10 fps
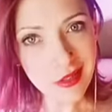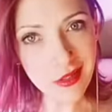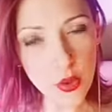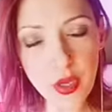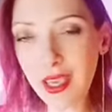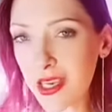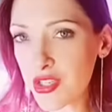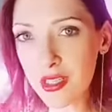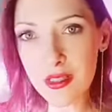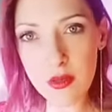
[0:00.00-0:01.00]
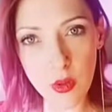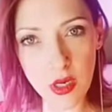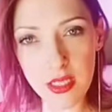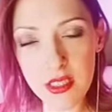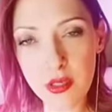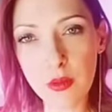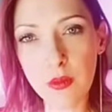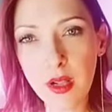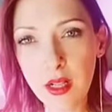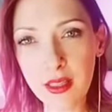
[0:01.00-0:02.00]
locations or
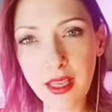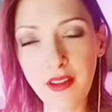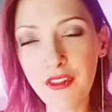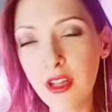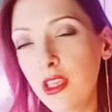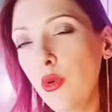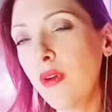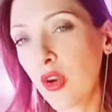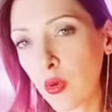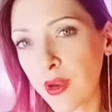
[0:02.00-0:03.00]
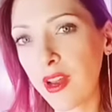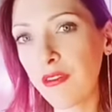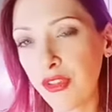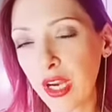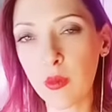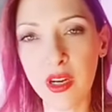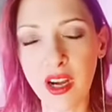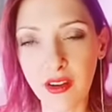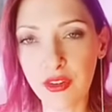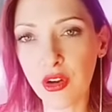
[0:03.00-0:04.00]
into like I feel like you have a creative flair
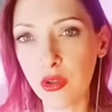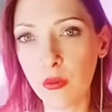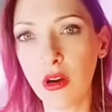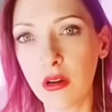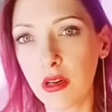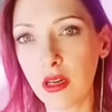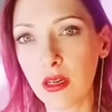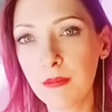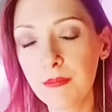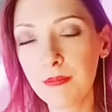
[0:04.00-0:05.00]
wherever you are.